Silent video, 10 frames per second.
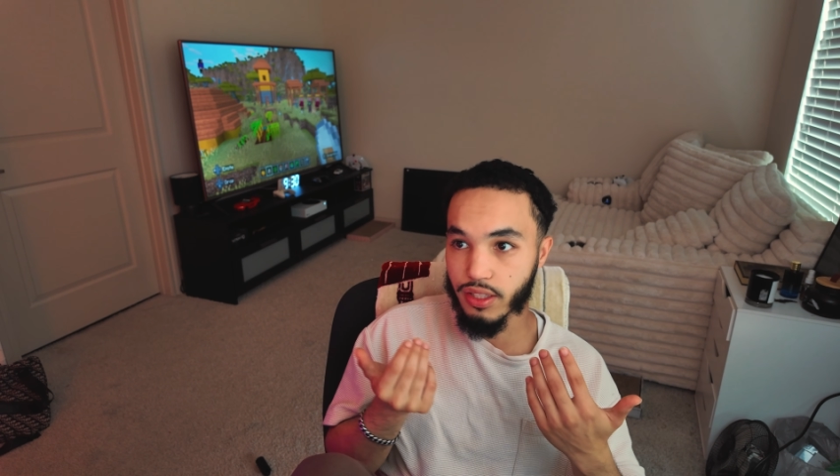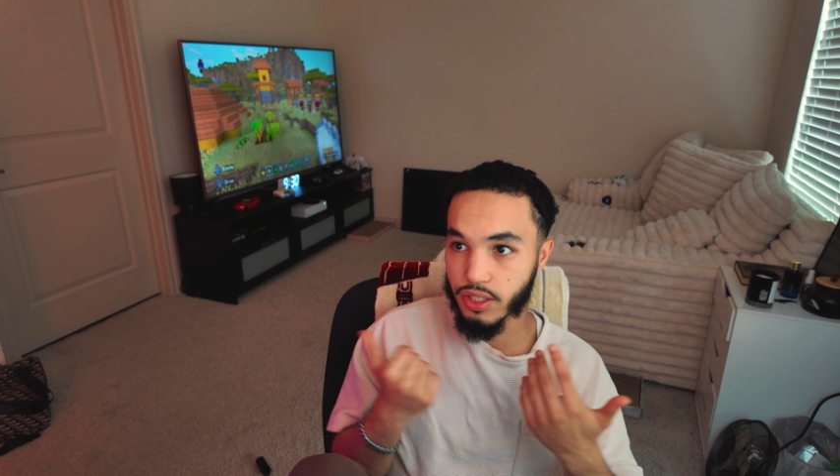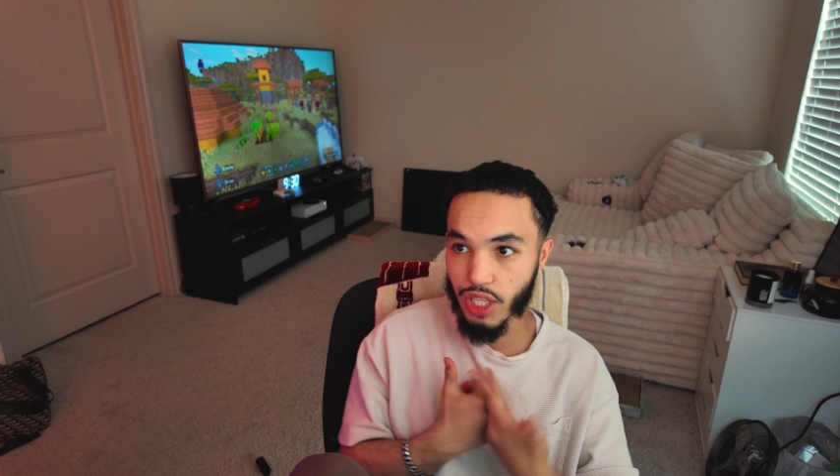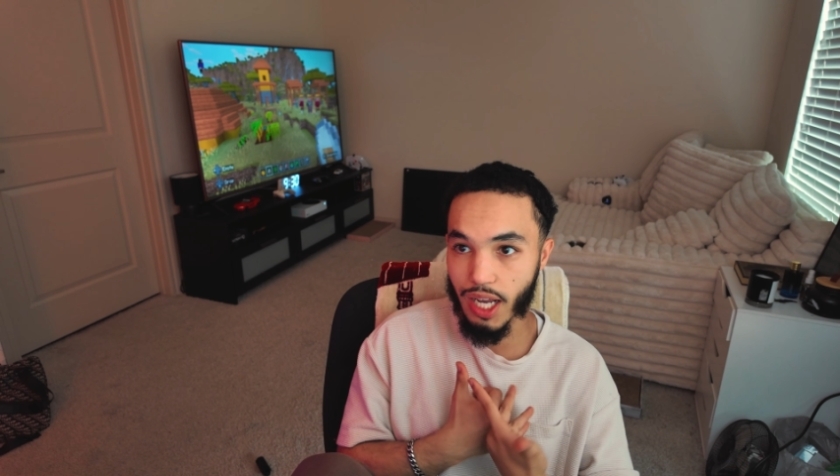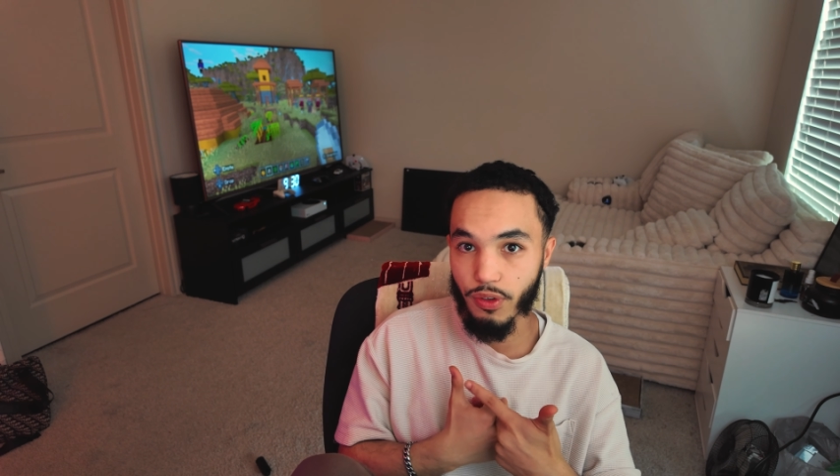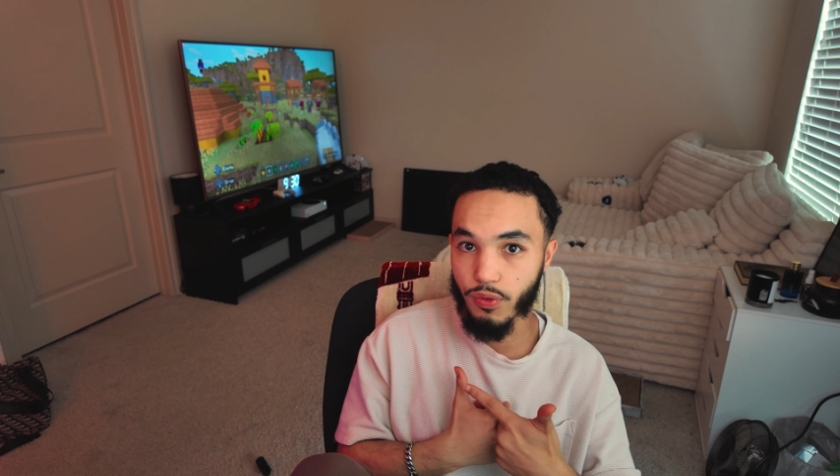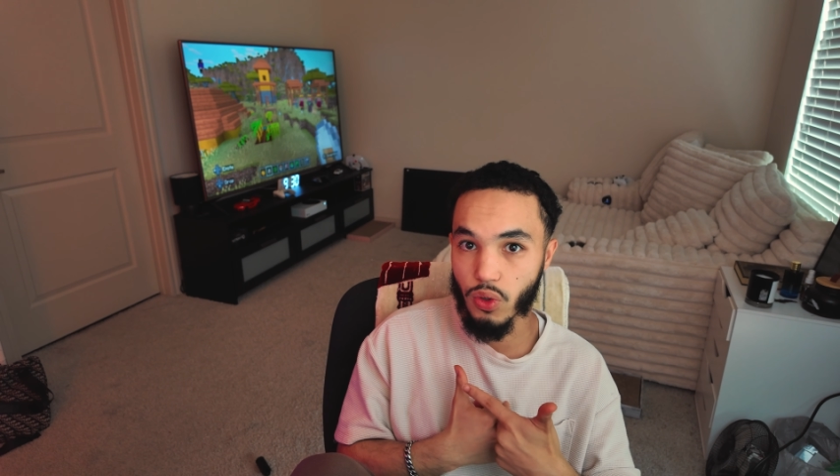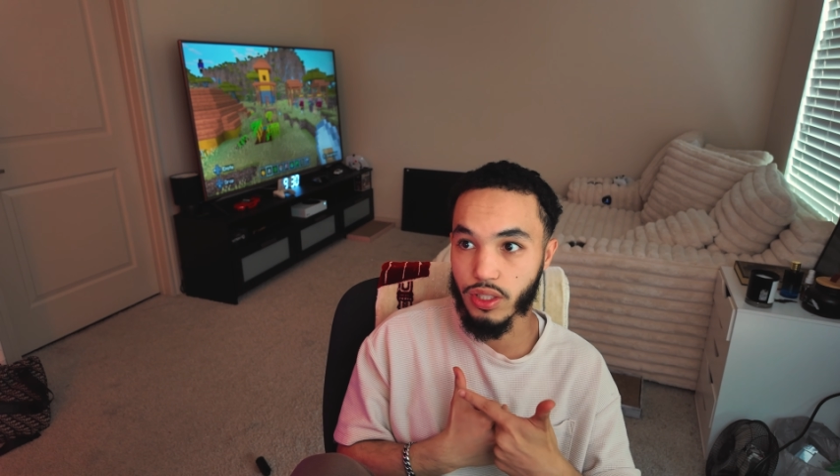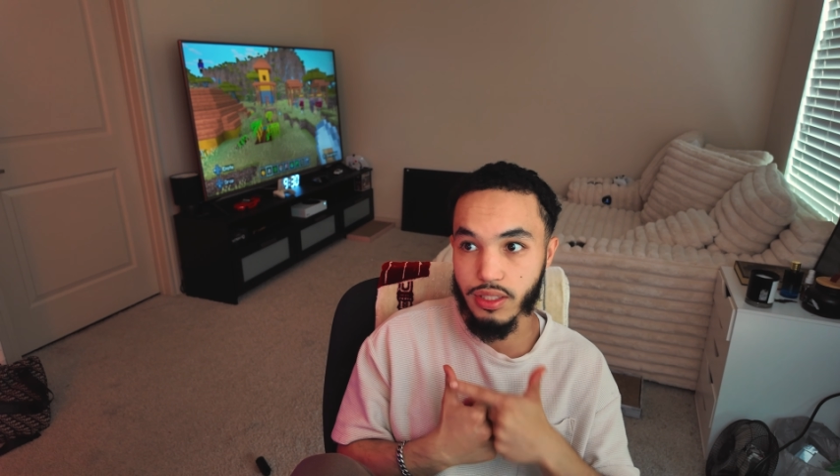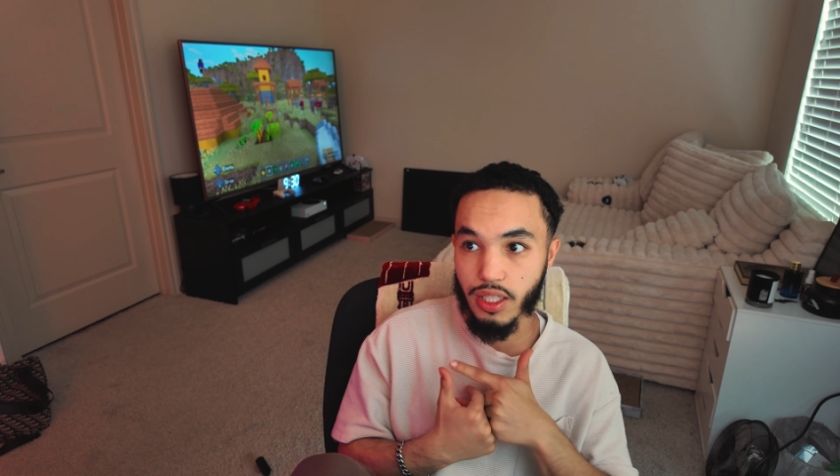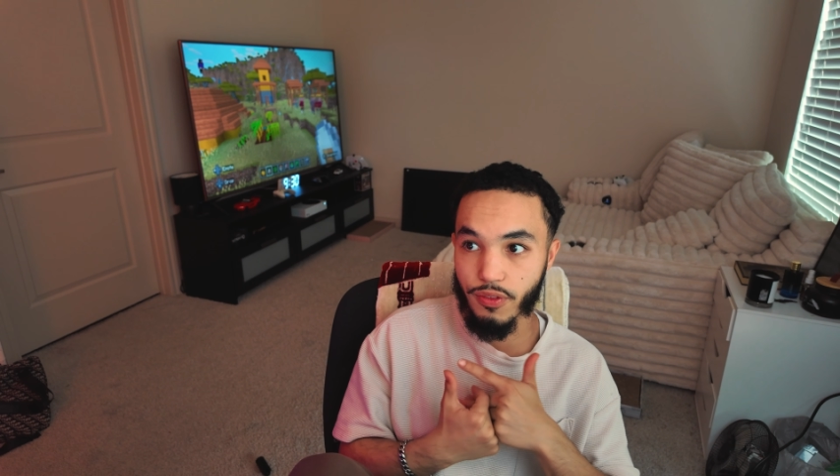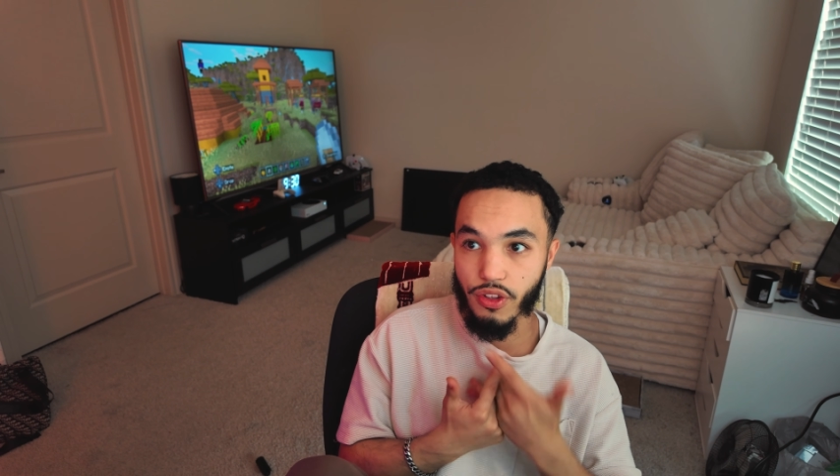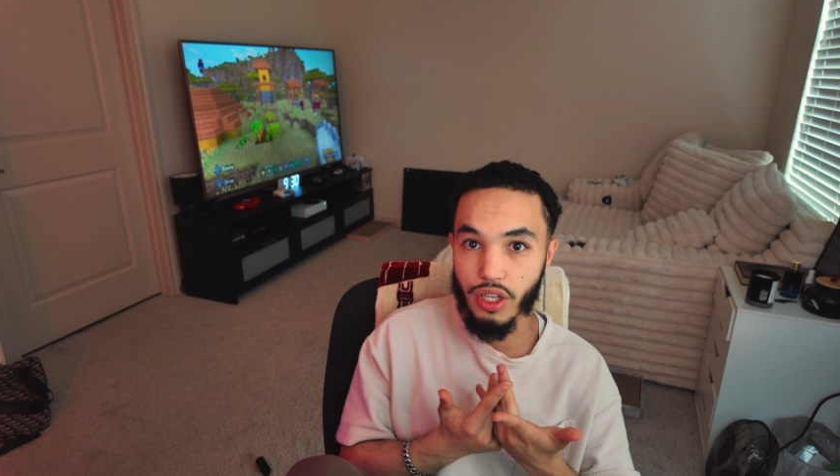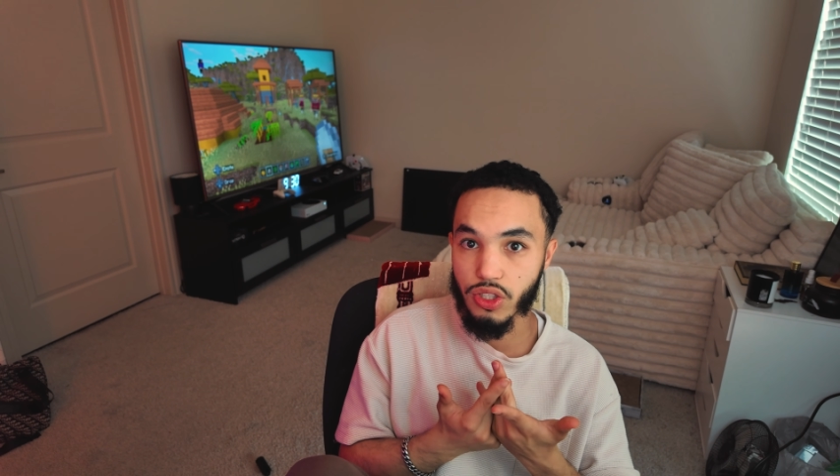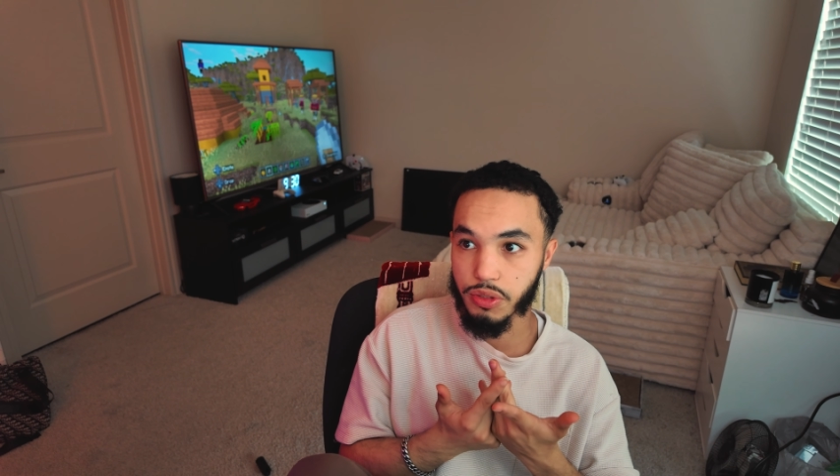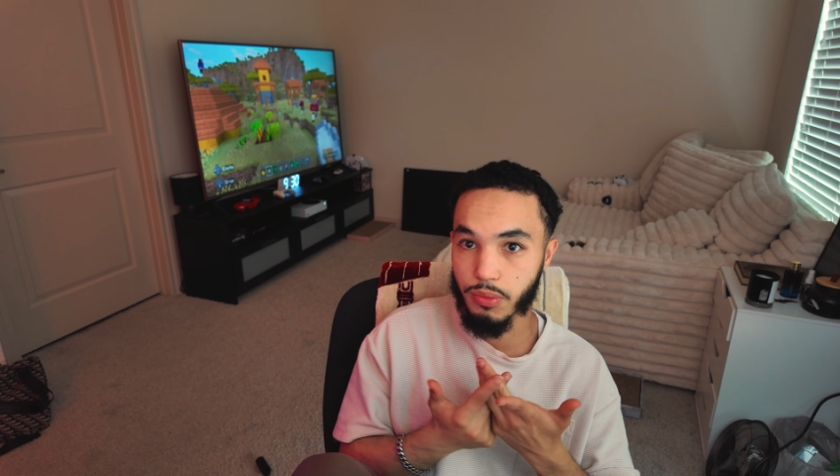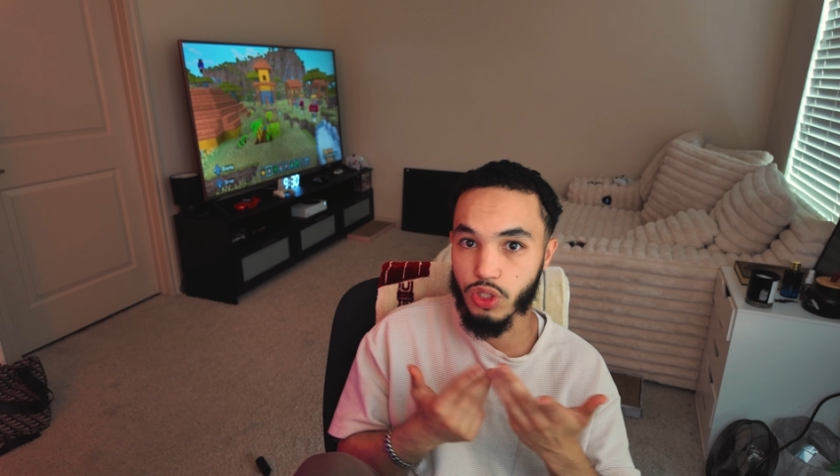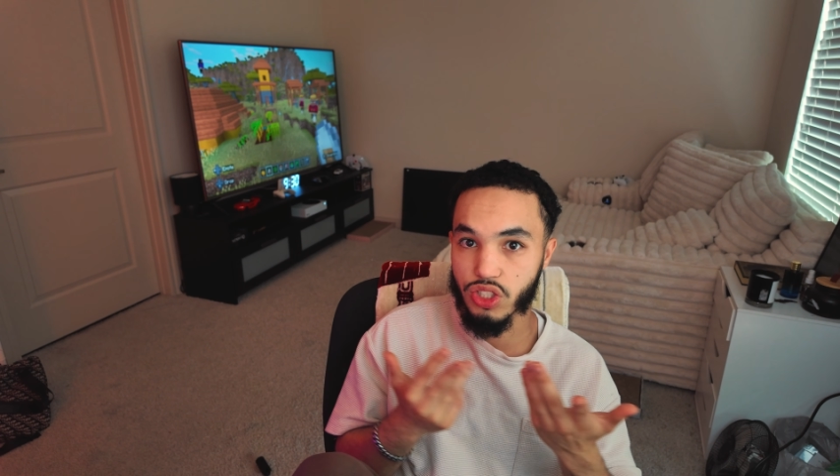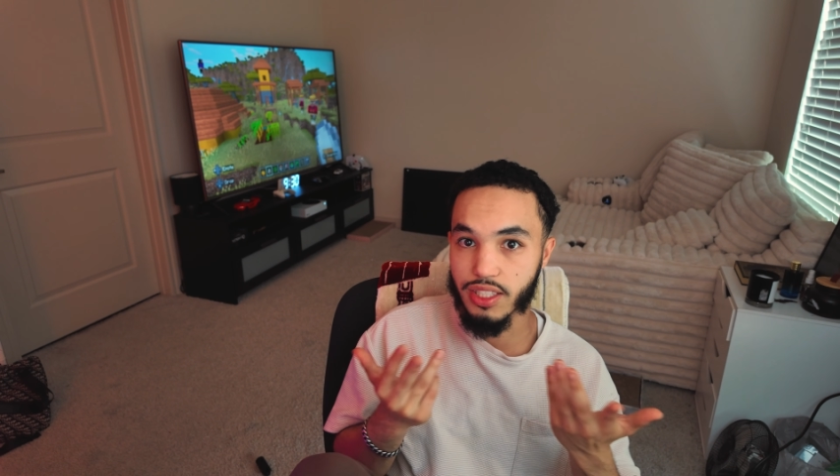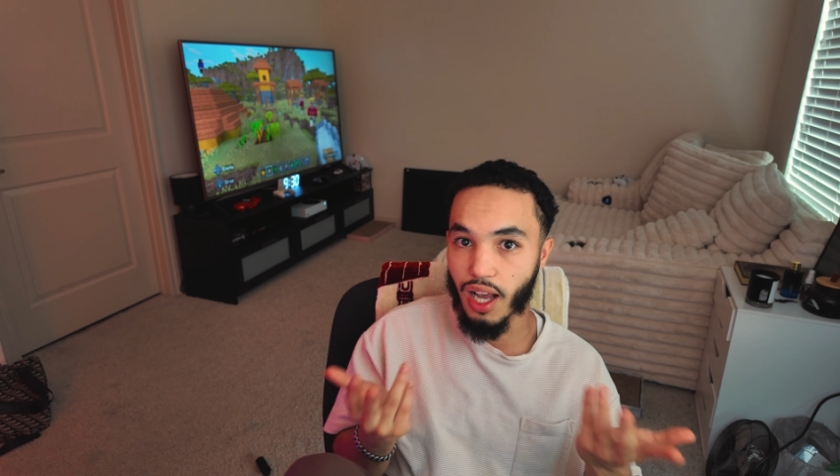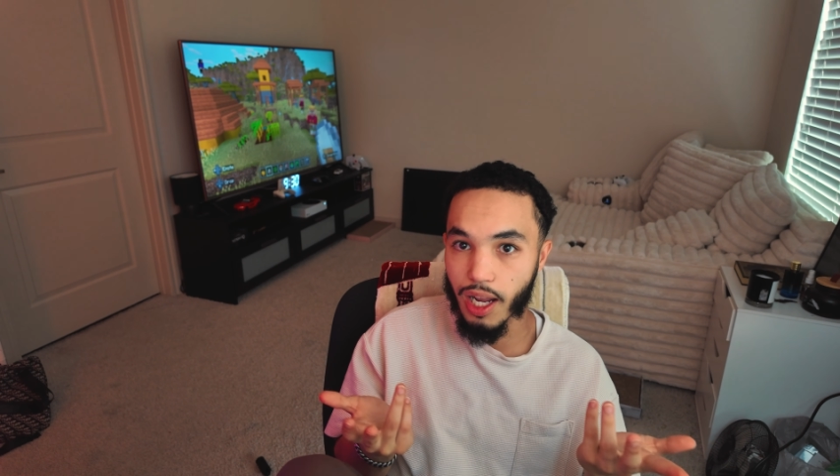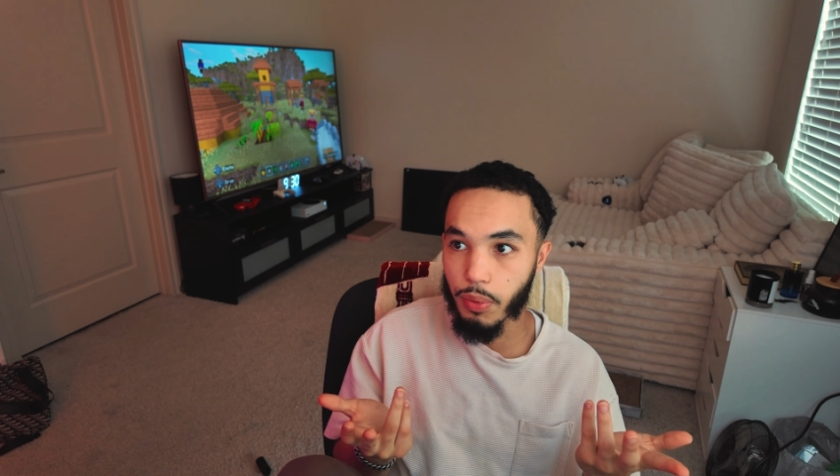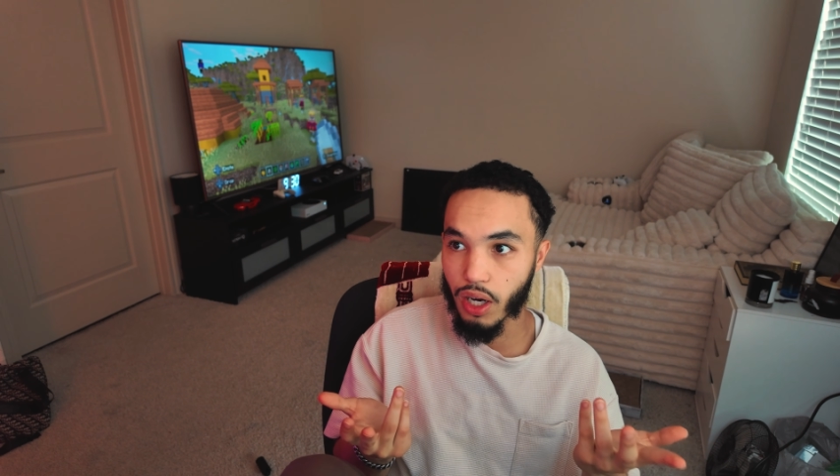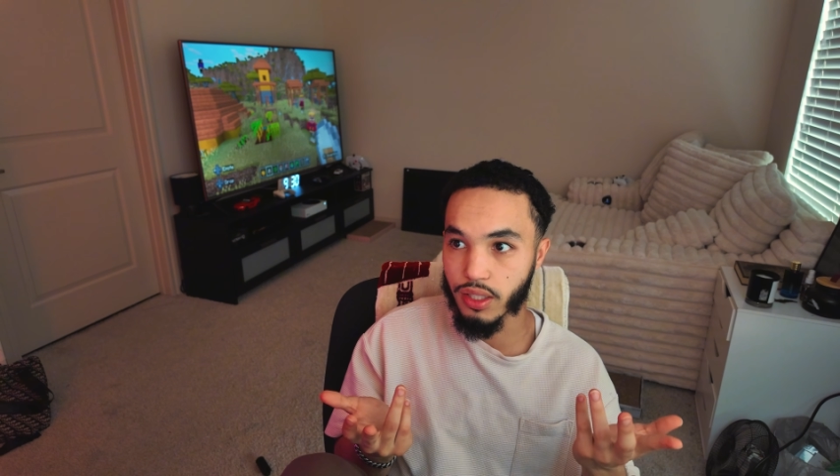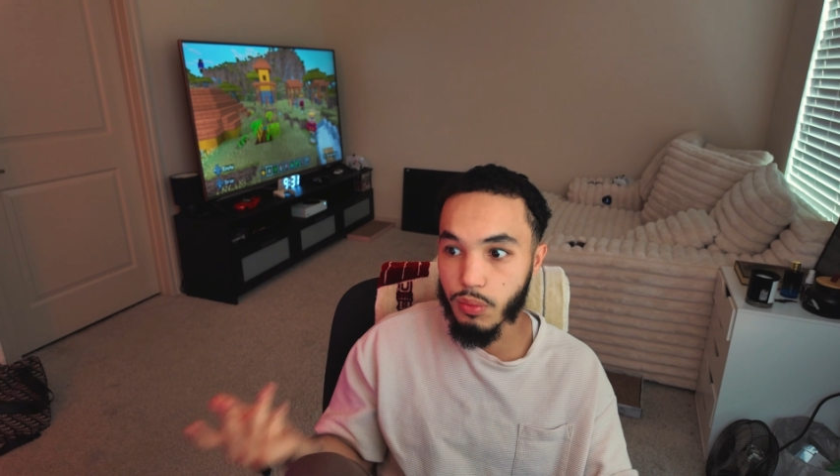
that. They just have a phone and it's not even theirs. Someone just has an iPod.